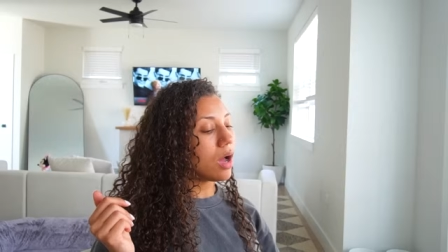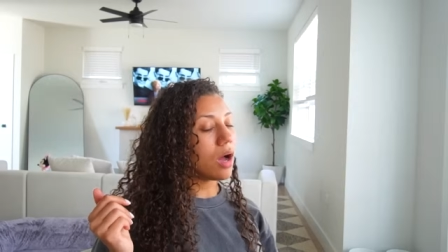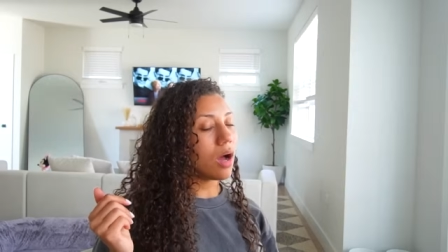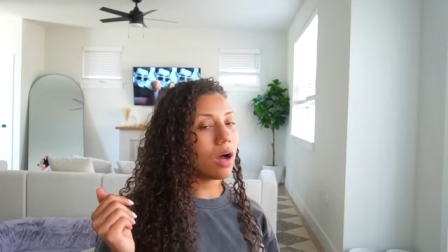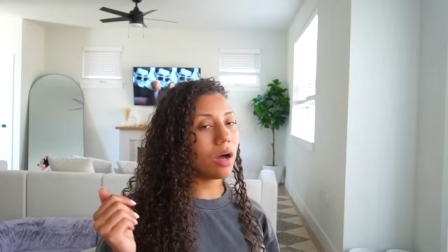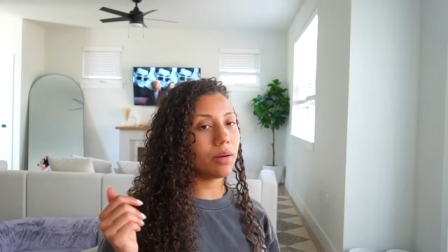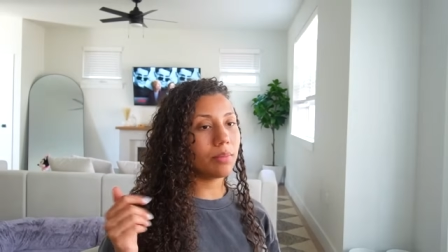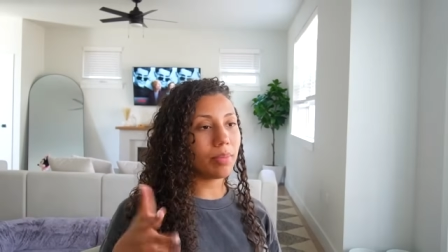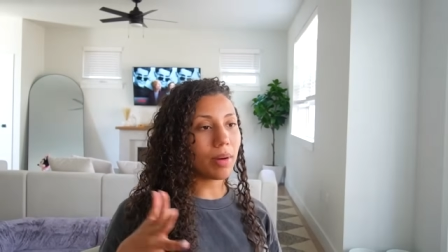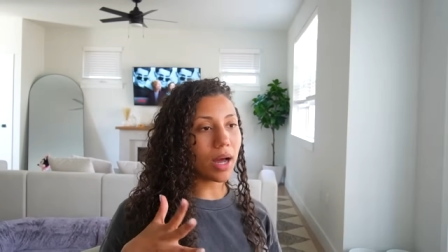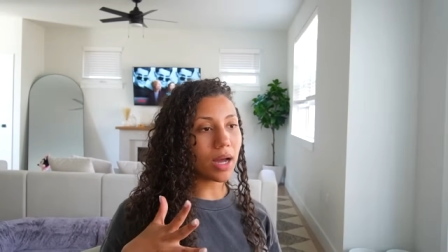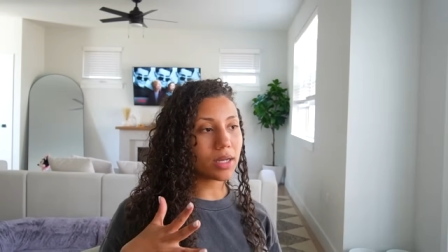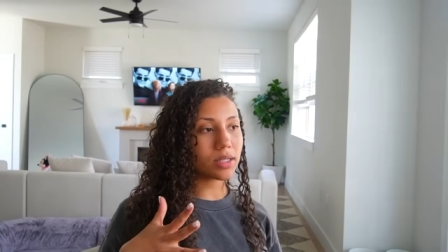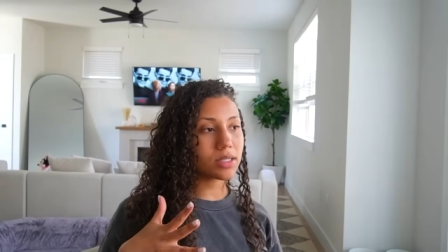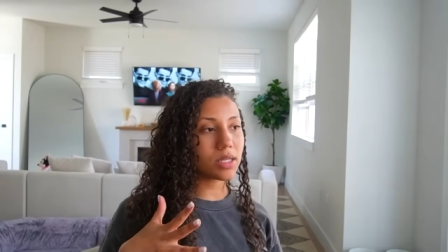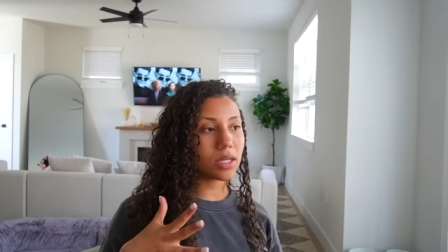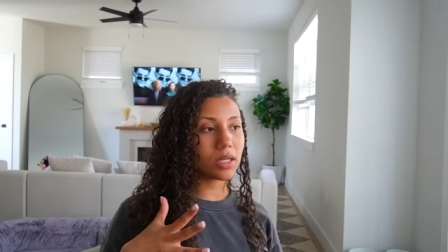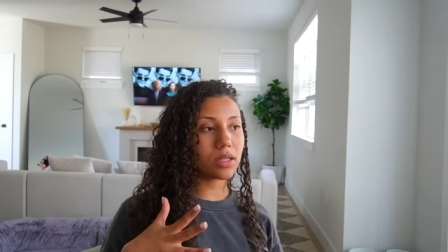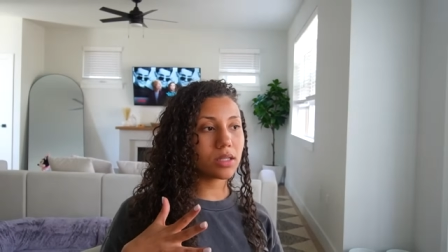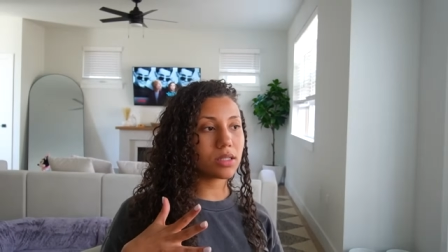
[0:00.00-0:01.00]

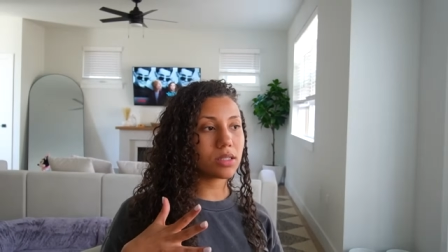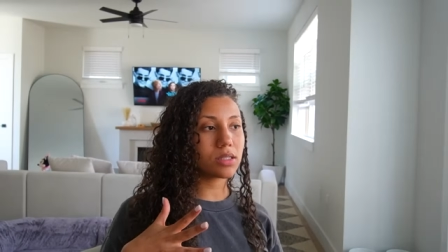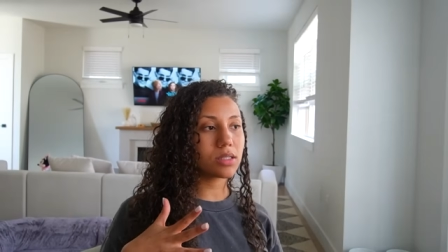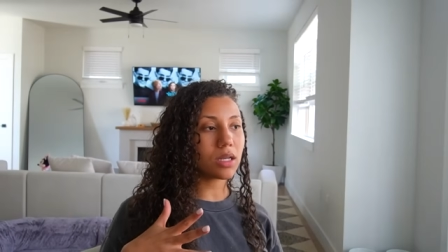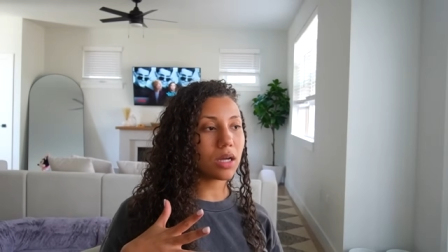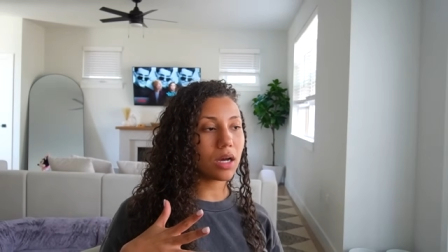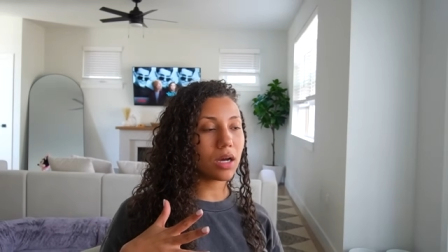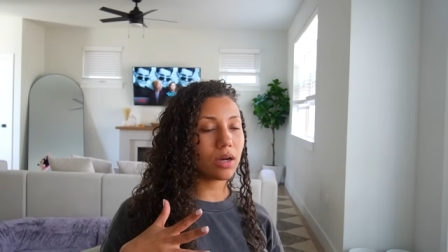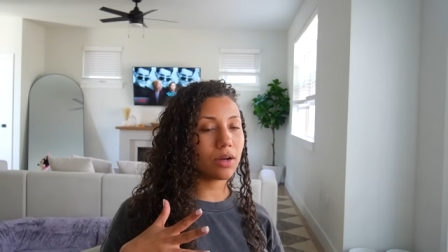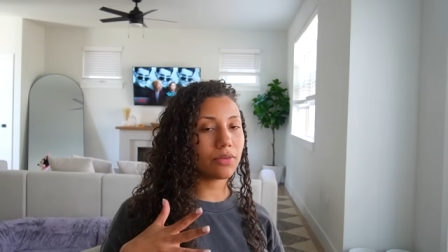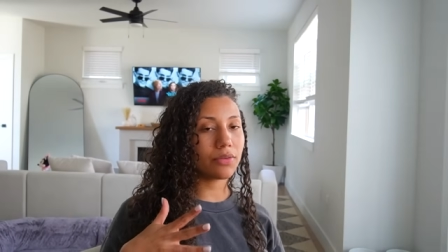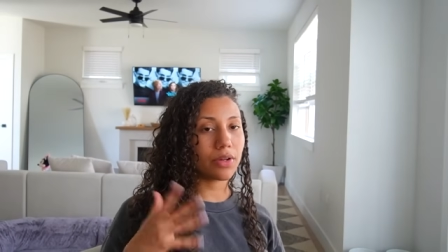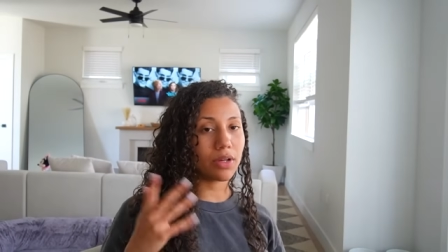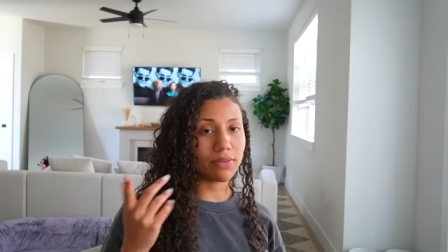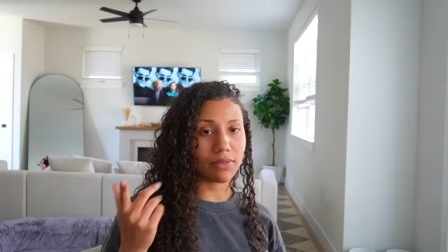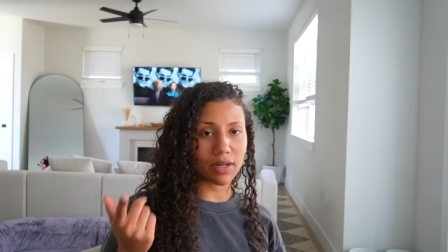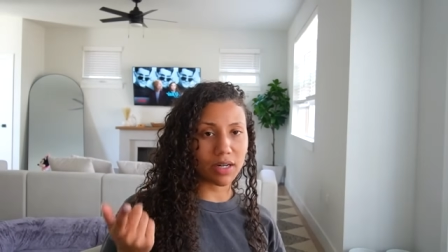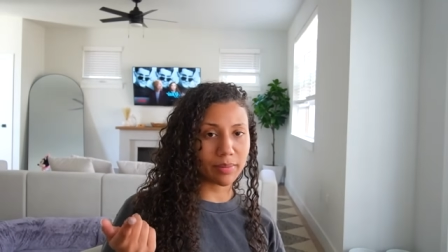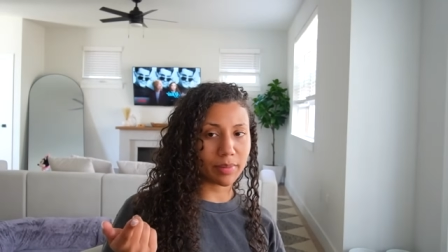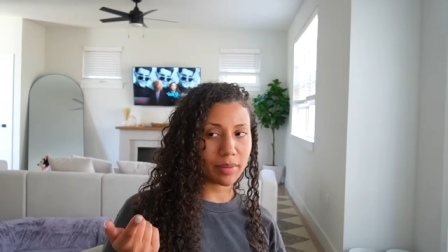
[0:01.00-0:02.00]
unboxing the stuff
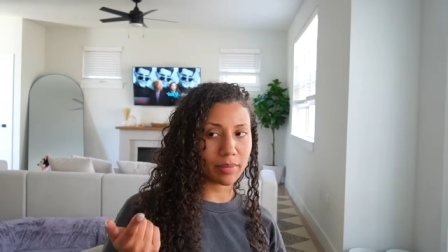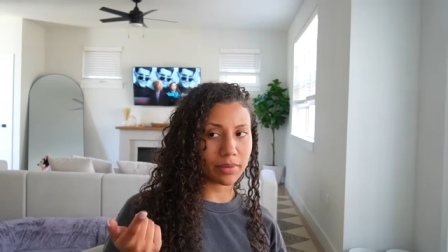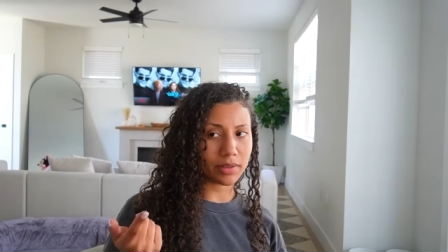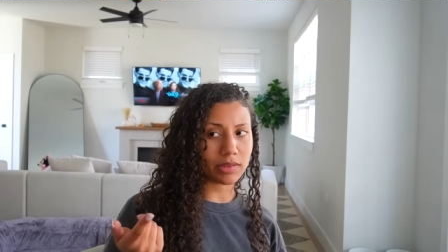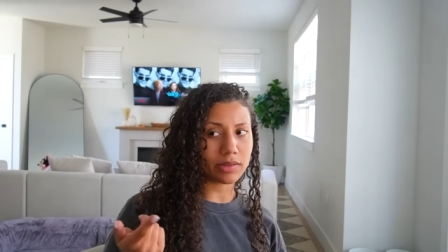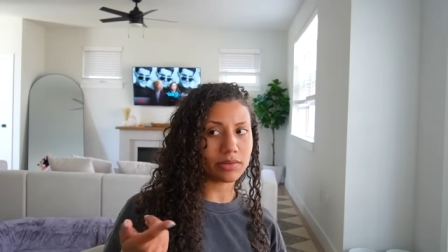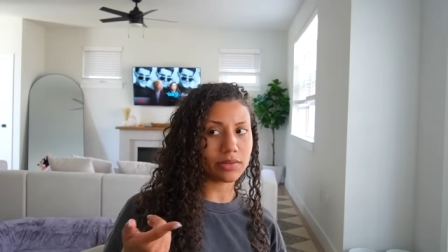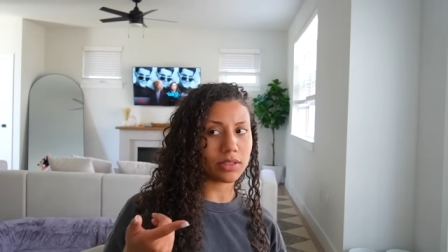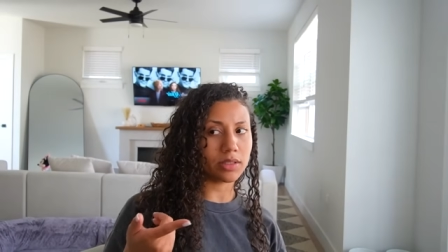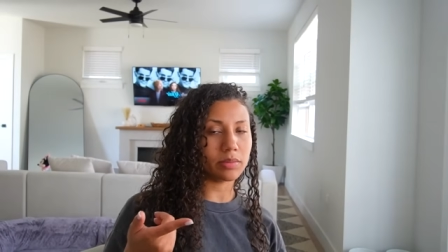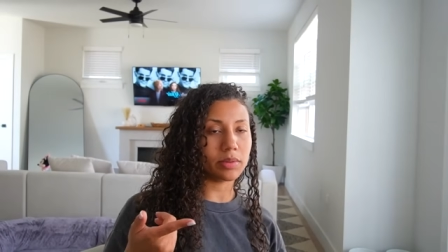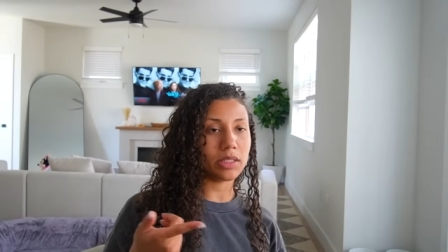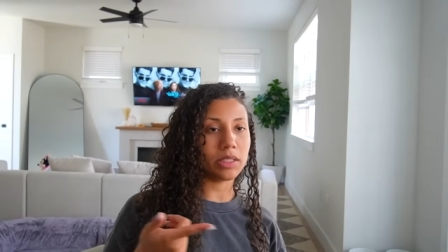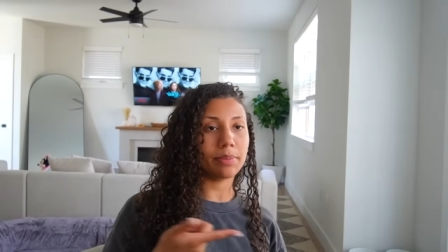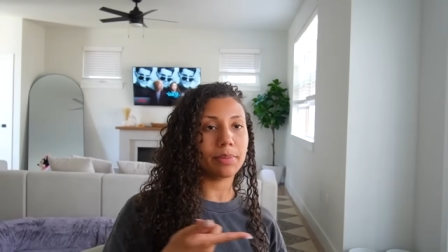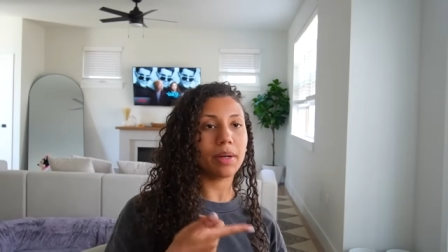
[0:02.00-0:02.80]
if I remember to film it,